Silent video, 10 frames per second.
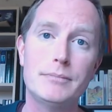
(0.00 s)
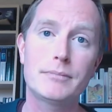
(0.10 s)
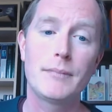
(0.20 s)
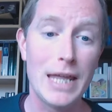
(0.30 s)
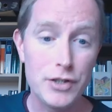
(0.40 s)

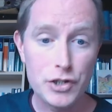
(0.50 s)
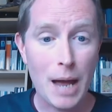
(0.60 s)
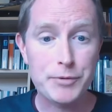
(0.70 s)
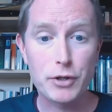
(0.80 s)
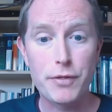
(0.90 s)
In
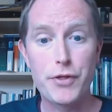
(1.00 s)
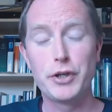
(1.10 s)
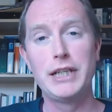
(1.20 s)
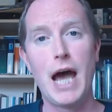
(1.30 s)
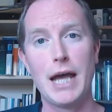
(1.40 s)
chapter
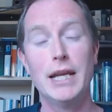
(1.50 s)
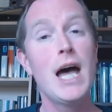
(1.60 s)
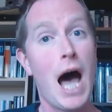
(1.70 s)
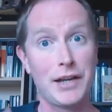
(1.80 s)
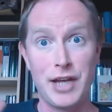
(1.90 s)
39,
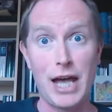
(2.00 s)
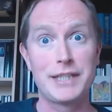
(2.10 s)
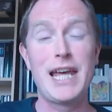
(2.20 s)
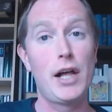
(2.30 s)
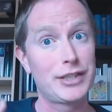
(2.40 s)
Isaiah
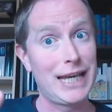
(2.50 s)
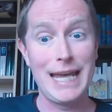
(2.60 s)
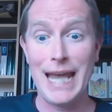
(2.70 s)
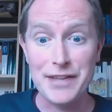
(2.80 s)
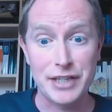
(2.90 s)
tells
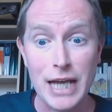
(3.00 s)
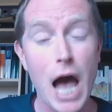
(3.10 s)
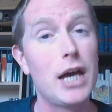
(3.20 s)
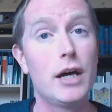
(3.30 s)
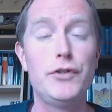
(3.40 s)
King
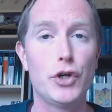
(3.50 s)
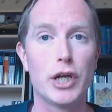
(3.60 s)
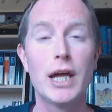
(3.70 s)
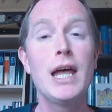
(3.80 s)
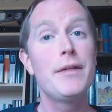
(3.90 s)
Hezekiah of
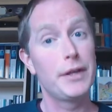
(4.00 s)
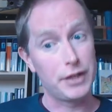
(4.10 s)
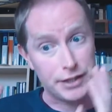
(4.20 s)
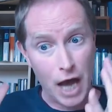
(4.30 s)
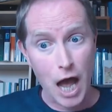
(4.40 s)
Judah that the
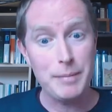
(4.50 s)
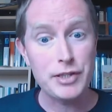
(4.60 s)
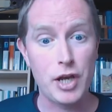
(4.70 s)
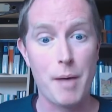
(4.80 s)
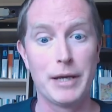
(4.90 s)
time is
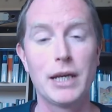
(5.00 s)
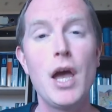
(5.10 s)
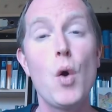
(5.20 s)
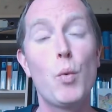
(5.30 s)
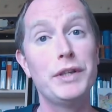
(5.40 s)
coming
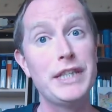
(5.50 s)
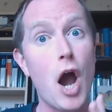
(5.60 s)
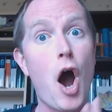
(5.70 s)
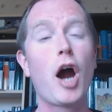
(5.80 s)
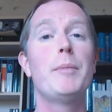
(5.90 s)
when the
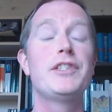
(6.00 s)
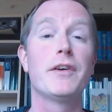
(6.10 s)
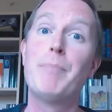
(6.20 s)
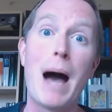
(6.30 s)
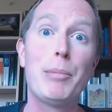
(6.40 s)
armies
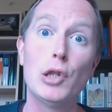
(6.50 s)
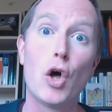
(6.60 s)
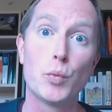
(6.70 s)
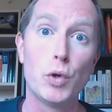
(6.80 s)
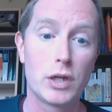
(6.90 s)
of
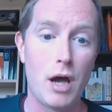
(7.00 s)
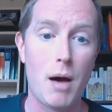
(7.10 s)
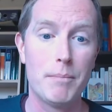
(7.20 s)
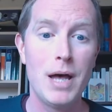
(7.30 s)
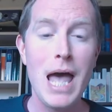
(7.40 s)
Babylon will
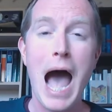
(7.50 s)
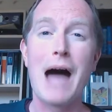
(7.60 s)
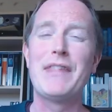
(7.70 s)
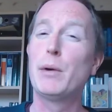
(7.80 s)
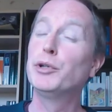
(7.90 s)
come,
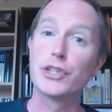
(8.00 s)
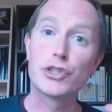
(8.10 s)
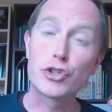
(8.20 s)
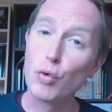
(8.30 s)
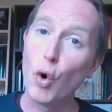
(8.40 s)
and they will
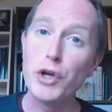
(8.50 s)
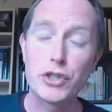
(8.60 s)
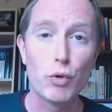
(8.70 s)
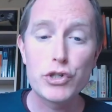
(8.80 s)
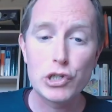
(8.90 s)
destroy
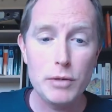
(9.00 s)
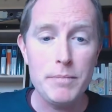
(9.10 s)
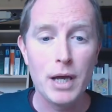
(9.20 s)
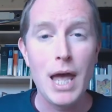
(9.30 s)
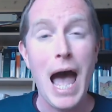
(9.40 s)
Jerusalem,
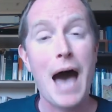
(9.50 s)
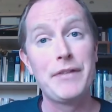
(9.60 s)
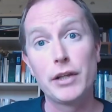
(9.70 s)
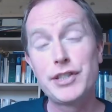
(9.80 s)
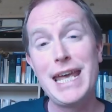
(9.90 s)
and
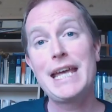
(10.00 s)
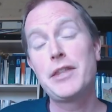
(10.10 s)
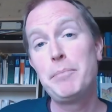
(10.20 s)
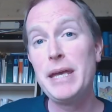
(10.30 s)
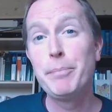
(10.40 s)
they'll take the
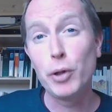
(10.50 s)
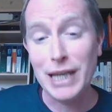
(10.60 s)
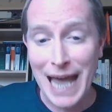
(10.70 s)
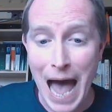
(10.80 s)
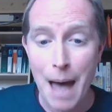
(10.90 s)
people
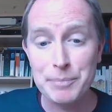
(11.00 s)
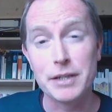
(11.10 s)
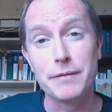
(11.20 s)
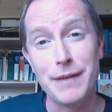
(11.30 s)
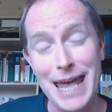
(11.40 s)

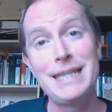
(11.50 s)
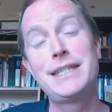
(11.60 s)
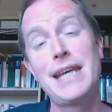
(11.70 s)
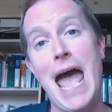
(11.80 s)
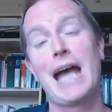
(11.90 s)
captive
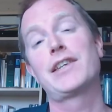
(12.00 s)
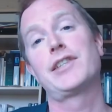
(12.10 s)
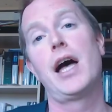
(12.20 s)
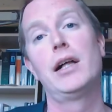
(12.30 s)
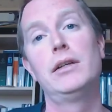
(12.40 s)
into
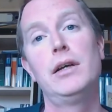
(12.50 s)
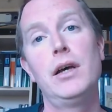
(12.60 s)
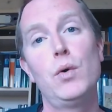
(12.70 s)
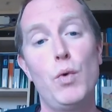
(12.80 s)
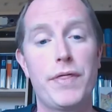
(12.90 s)
exile
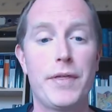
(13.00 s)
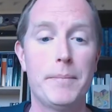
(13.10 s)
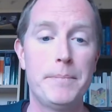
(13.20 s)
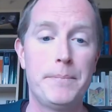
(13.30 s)
with them.